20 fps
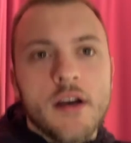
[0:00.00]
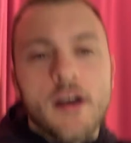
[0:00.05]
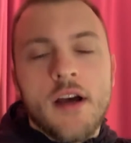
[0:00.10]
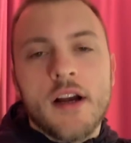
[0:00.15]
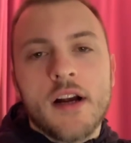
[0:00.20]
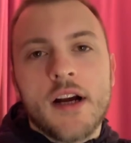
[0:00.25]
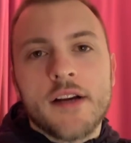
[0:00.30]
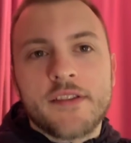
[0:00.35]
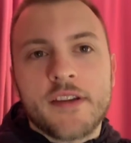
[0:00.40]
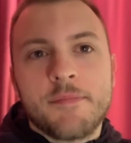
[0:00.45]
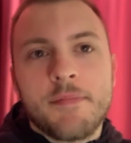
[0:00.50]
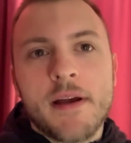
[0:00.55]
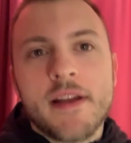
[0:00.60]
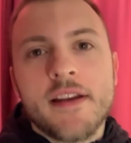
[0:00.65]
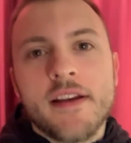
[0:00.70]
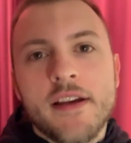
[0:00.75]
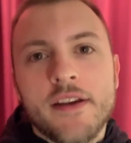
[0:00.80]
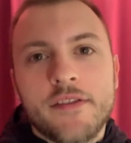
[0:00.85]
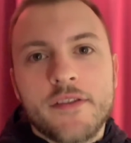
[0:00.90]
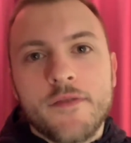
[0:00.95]
Hi guys, it's Ben
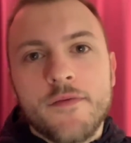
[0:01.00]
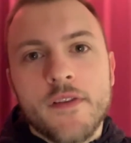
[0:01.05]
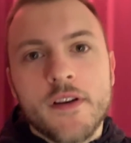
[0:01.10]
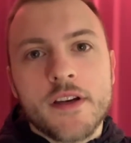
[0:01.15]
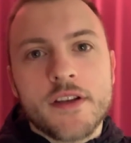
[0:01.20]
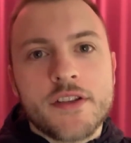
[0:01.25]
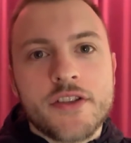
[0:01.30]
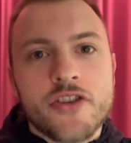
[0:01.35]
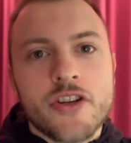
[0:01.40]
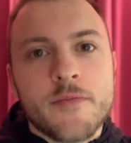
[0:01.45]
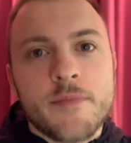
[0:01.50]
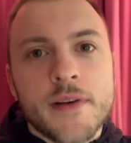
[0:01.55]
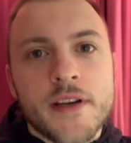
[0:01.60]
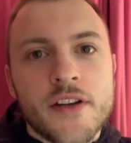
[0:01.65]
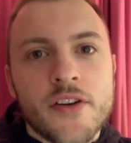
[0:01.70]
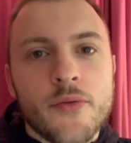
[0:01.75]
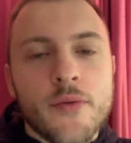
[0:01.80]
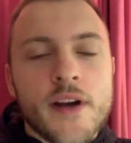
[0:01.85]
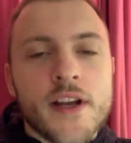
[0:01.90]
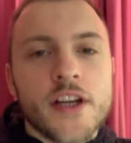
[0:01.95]
here. It's the first European
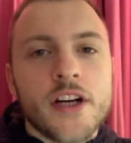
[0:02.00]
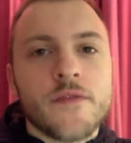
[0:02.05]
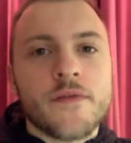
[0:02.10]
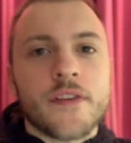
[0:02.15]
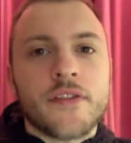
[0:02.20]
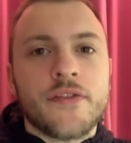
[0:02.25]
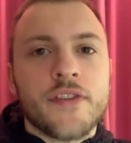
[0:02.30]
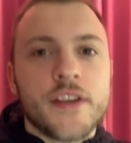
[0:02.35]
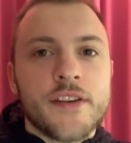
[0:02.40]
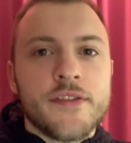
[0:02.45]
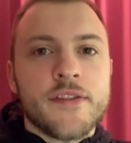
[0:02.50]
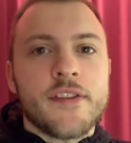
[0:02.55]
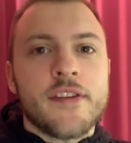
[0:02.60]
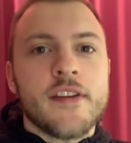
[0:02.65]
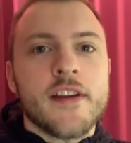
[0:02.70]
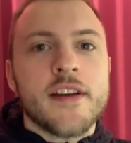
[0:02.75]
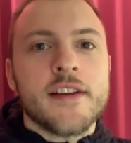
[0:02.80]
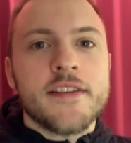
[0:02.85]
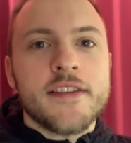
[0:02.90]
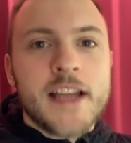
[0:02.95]
away of the season
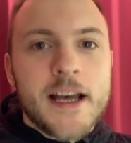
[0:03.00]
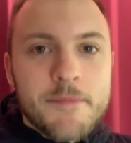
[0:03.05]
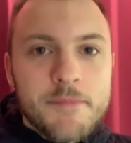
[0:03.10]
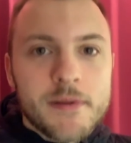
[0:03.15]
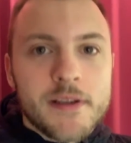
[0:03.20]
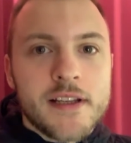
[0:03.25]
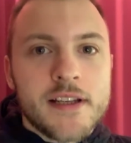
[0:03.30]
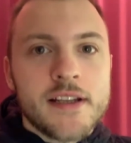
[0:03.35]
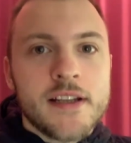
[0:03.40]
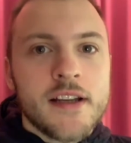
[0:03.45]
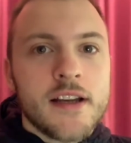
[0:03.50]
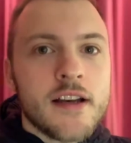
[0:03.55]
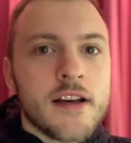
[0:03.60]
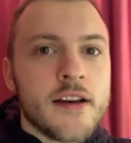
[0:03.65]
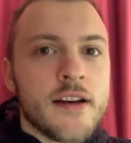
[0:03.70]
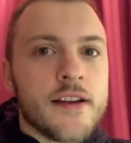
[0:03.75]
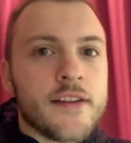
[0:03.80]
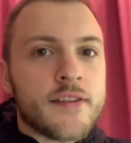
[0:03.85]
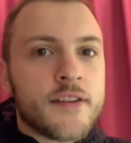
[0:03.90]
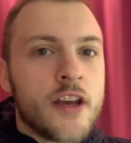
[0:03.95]
today, Napoli.
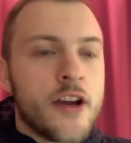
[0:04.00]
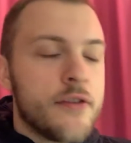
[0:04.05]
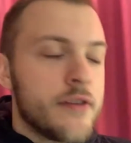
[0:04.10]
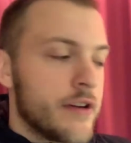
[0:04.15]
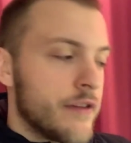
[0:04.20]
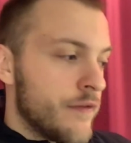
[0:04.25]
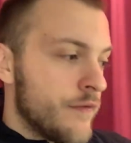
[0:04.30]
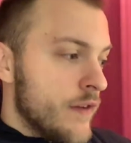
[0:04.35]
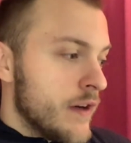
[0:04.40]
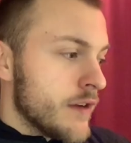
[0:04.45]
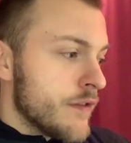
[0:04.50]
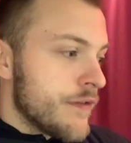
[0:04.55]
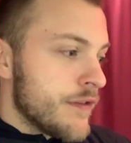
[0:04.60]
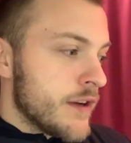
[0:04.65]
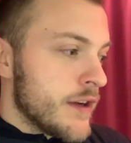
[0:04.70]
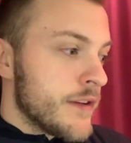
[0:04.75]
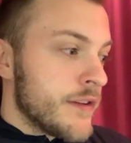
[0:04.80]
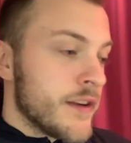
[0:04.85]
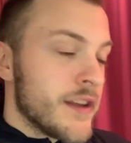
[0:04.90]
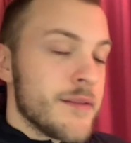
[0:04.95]
It's currently
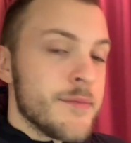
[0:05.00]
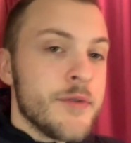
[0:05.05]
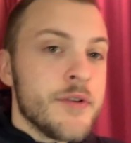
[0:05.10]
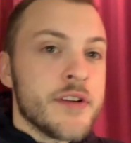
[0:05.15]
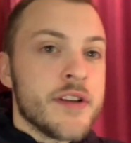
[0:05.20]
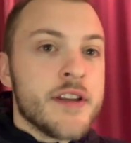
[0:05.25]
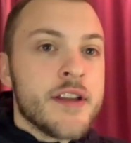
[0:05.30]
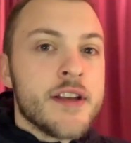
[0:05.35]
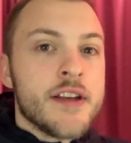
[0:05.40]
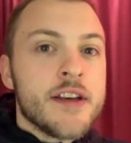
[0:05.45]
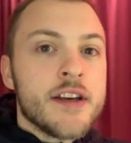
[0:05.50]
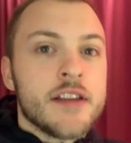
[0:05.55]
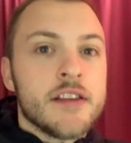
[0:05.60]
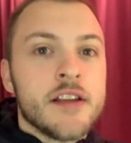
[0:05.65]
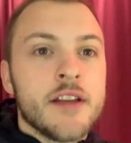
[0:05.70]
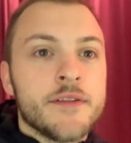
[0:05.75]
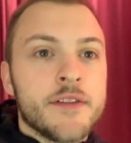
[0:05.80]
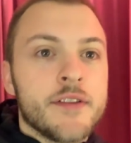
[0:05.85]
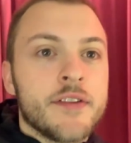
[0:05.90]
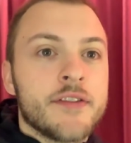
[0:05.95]
5:30 in the morning here at
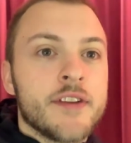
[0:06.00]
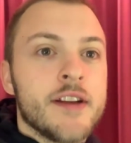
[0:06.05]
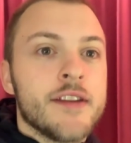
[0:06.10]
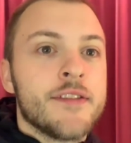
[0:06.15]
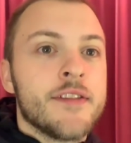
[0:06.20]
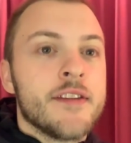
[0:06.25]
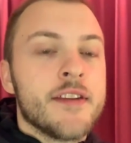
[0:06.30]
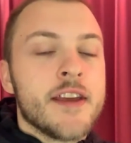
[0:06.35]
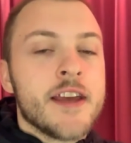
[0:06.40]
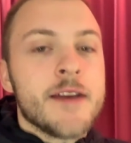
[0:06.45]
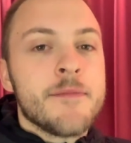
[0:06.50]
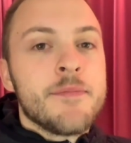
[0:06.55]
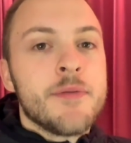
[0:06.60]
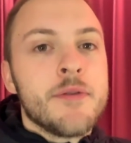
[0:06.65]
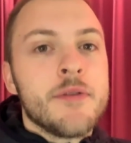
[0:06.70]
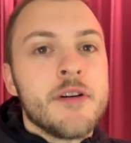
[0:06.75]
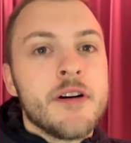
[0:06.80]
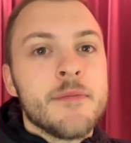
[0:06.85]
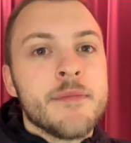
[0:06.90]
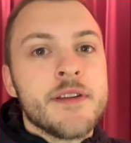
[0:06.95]
London Stansted
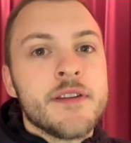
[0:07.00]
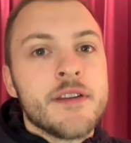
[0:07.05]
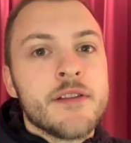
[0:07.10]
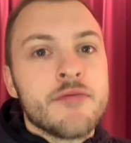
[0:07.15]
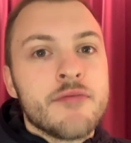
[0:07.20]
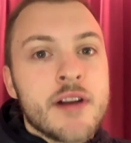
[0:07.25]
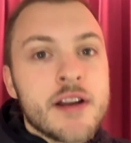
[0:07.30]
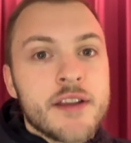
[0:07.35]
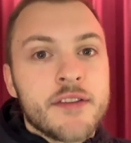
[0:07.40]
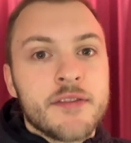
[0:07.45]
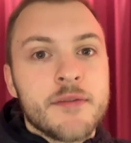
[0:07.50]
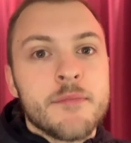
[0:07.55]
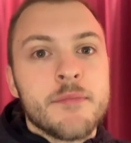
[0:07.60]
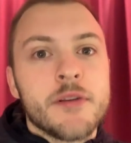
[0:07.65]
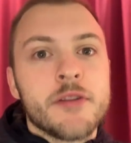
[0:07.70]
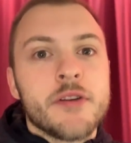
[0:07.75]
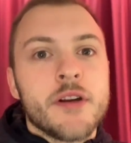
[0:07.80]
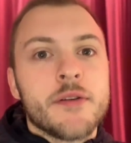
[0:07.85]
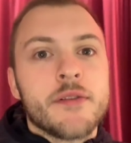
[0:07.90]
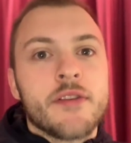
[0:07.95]
Airport. I'm in the Radisson
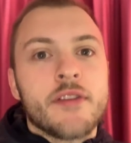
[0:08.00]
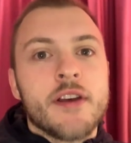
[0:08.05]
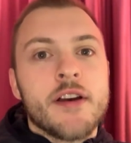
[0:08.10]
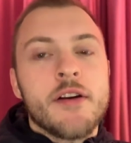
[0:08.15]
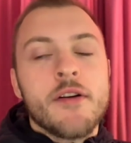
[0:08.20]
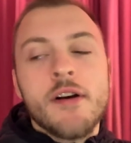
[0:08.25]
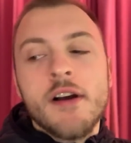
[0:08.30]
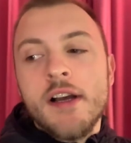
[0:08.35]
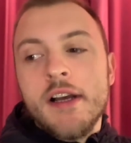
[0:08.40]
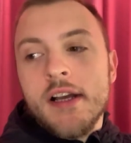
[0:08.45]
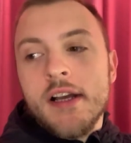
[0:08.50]
Blue Hotel.